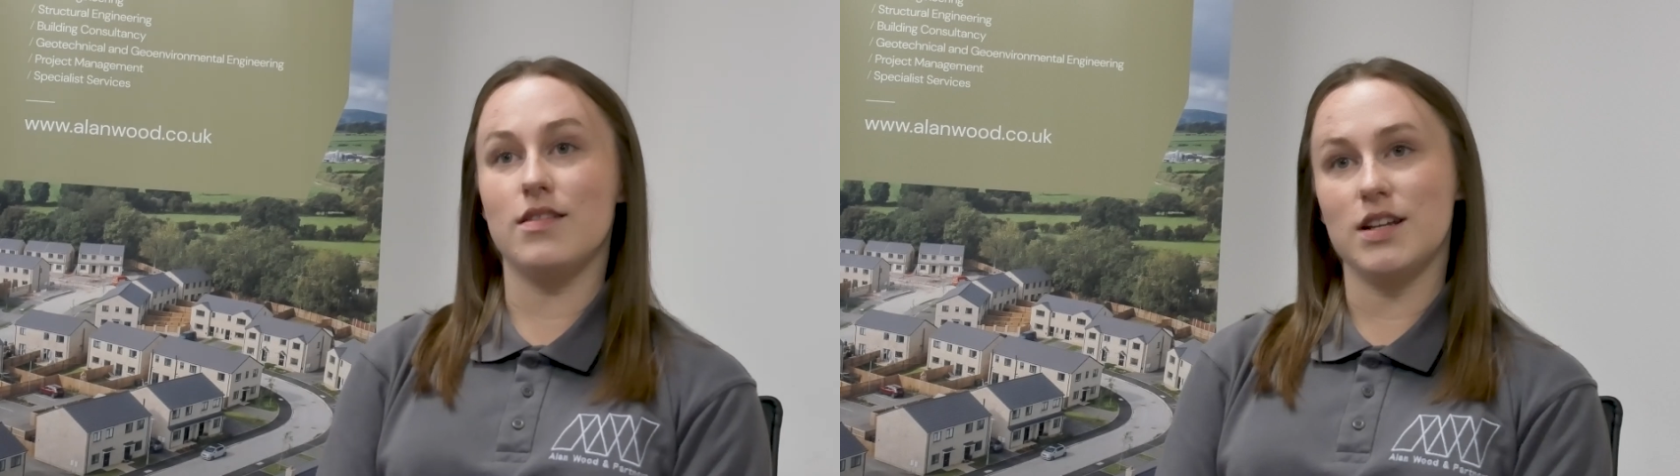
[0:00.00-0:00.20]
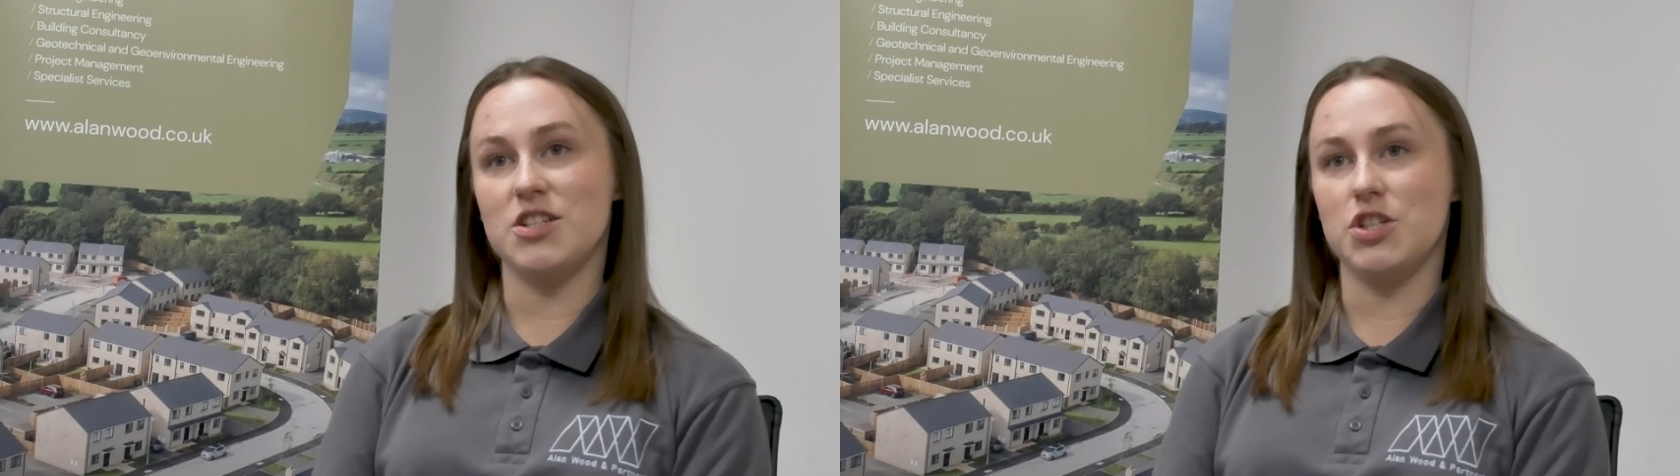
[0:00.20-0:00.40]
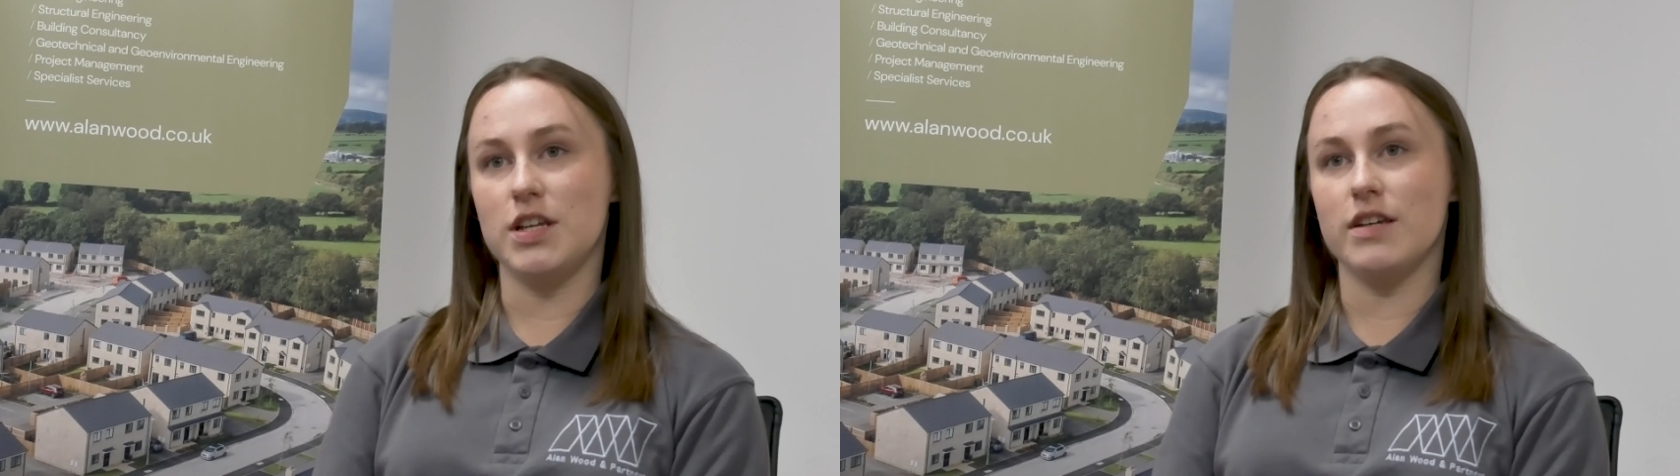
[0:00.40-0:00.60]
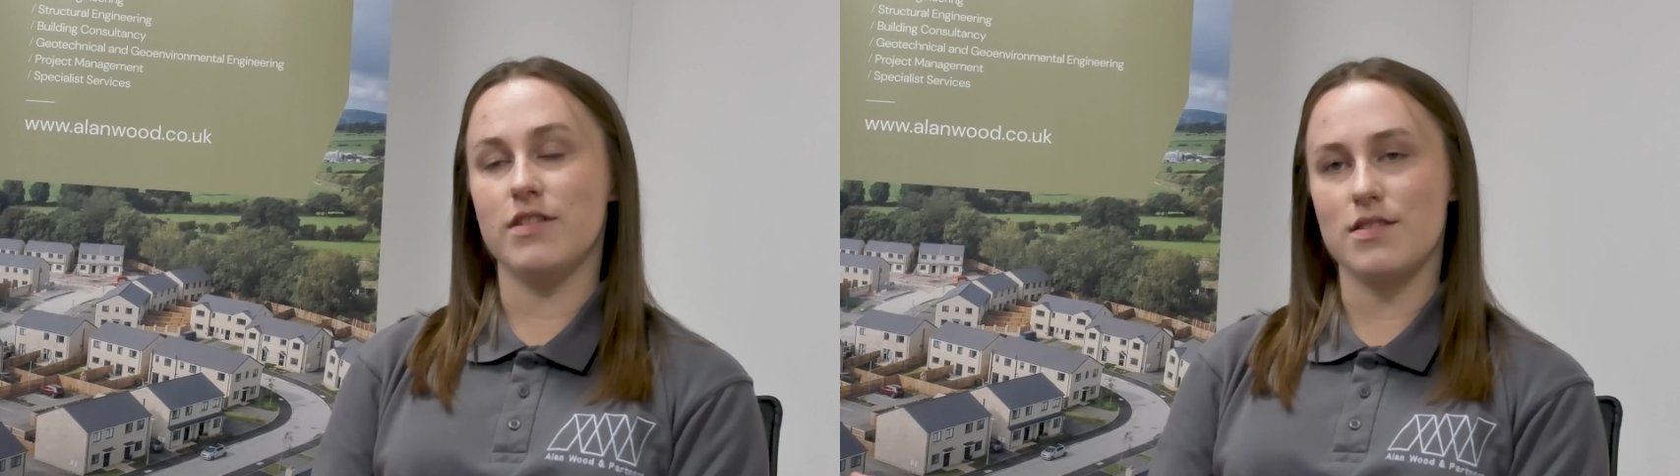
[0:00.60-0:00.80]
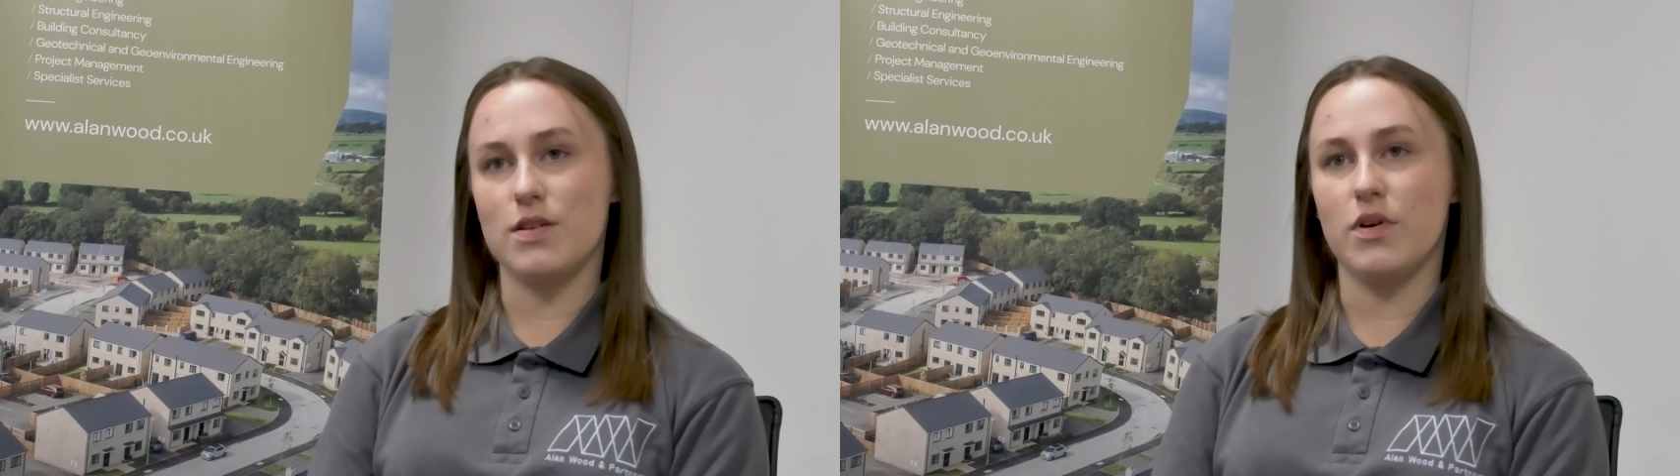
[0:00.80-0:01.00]
as an engineer
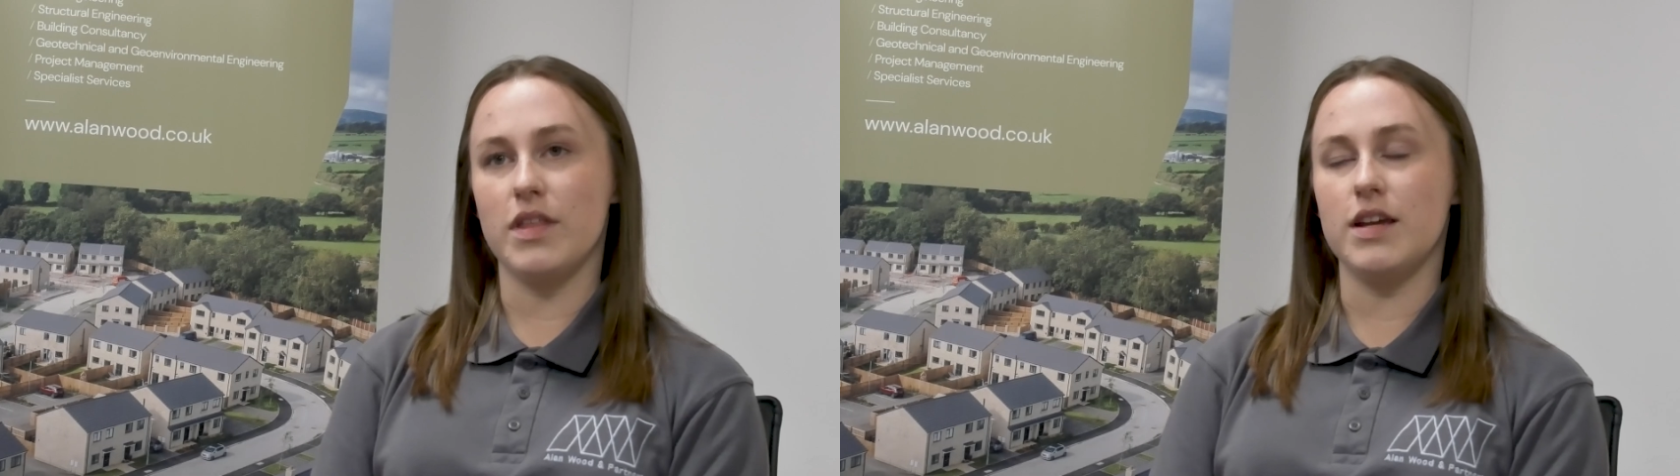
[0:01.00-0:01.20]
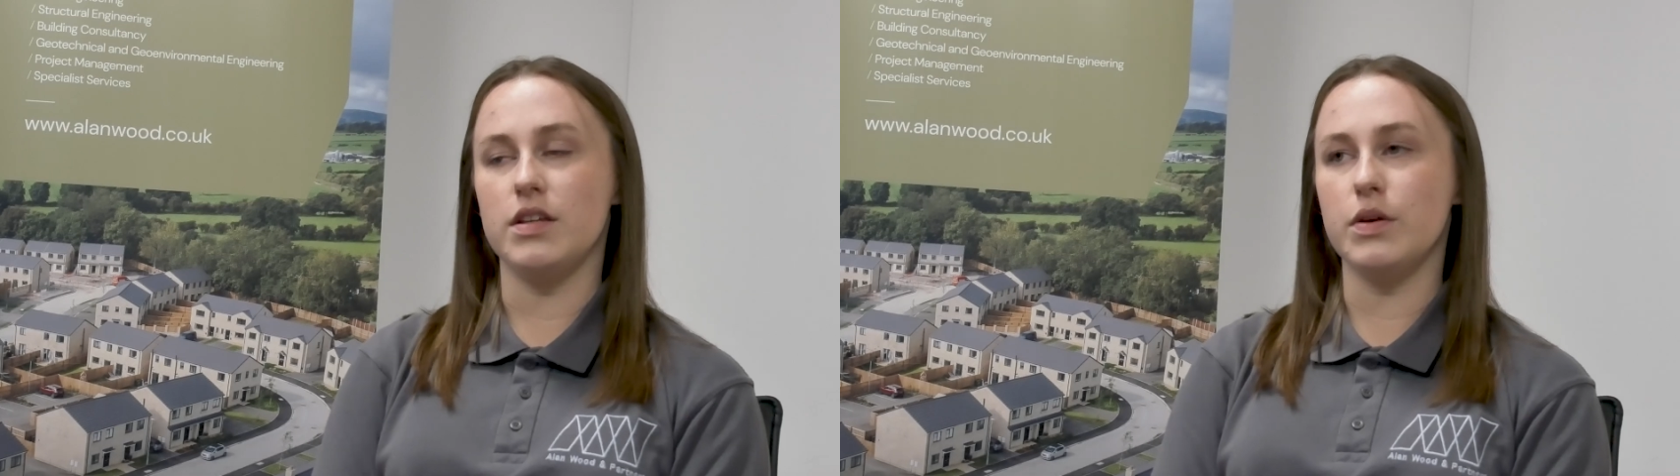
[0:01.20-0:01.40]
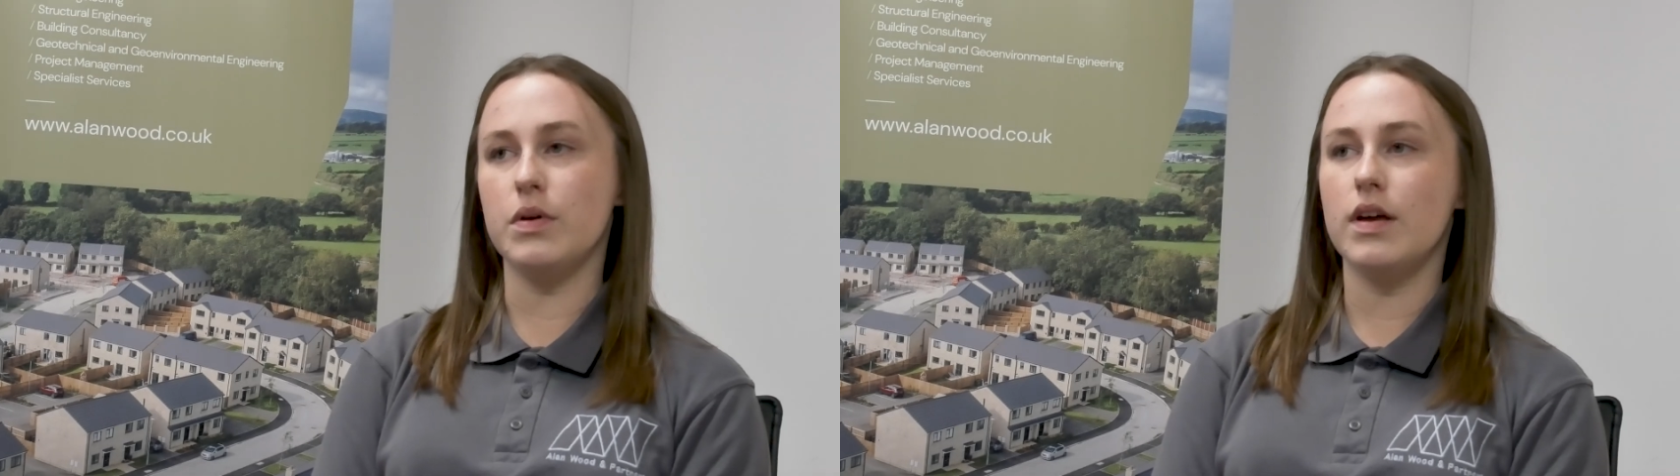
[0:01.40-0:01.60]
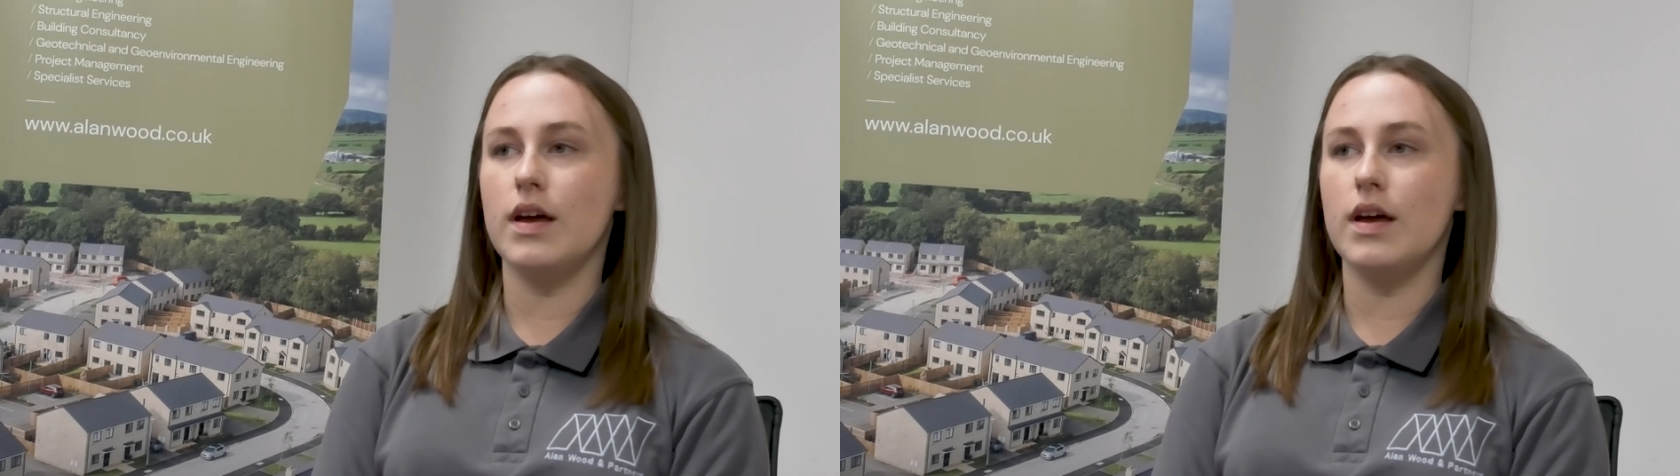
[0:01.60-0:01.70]
and see what they do,